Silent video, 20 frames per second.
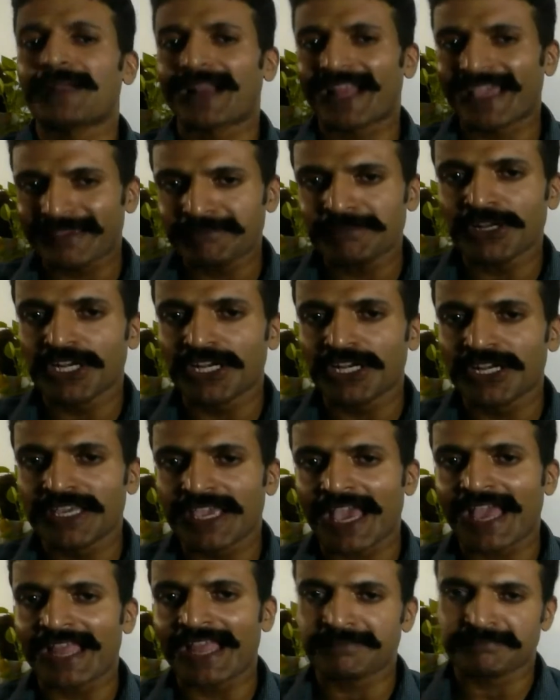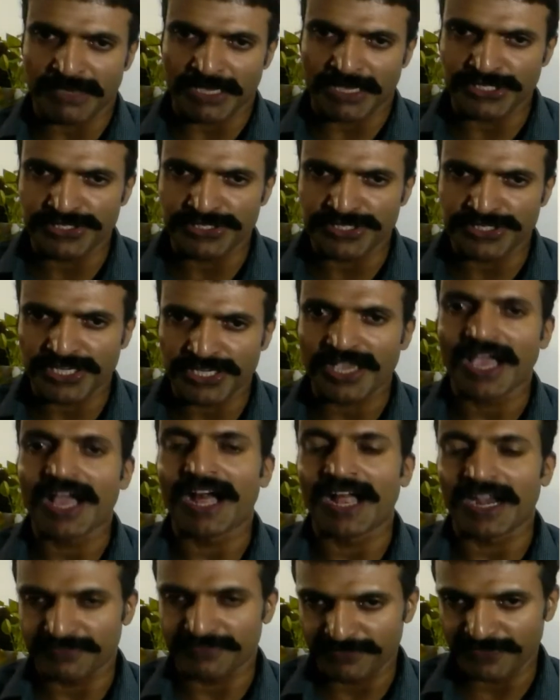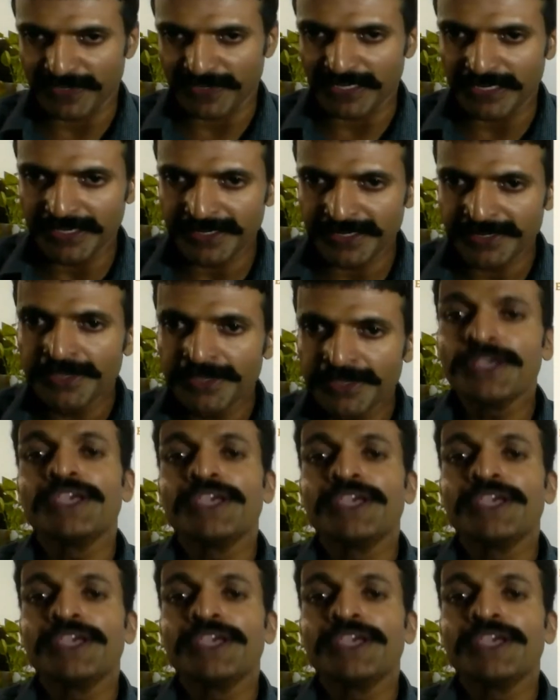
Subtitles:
primarily at managing heart failure.